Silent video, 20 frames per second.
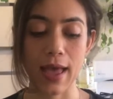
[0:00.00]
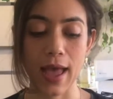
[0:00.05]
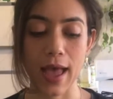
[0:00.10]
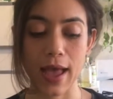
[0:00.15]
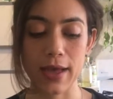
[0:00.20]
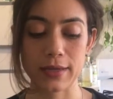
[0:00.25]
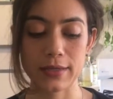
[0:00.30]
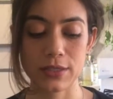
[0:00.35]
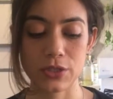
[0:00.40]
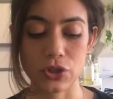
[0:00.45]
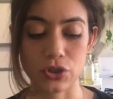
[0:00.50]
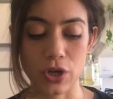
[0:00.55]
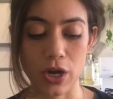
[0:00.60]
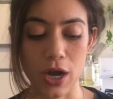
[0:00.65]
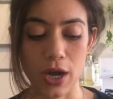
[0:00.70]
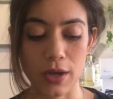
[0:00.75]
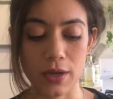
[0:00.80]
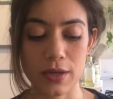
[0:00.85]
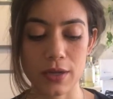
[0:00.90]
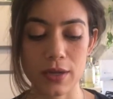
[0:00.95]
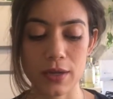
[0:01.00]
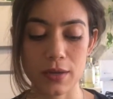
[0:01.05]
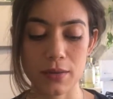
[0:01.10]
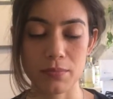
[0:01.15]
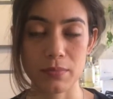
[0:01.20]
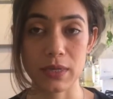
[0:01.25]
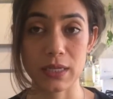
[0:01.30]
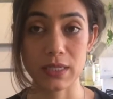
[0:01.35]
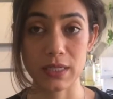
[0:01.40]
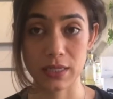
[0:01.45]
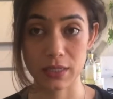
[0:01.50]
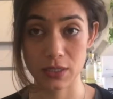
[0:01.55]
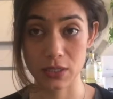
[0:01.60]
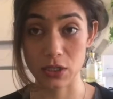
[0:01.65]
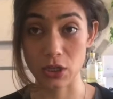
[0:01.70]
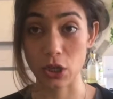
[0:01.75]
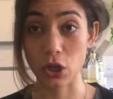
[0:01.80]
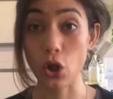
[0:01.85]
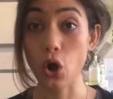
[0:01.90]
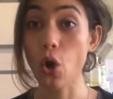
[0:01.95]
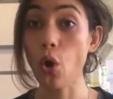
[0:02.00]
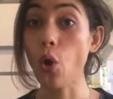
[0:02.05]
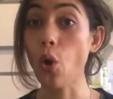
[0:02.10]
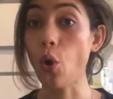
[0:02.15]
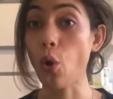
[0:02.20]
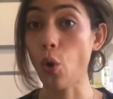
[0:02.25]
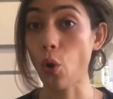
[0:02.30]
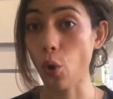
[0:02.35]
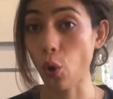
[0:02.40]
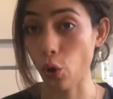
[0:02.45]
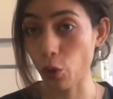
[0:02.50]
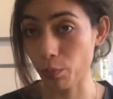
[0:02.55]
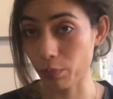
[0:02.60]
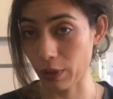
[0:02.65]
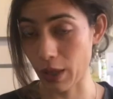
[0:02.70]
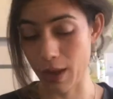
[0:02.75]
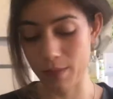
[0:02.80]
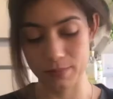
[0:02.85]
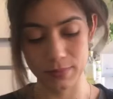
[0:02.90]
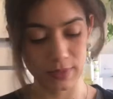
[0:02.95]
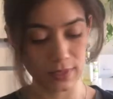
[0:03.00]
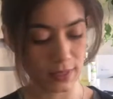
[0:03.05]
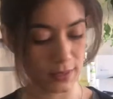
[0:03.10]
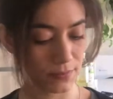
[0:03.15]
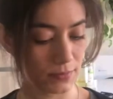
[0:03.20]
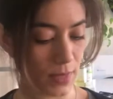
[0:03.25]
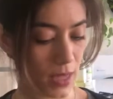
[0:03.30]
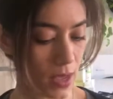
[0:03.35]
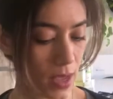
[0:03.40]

extra medicinal, whole plums.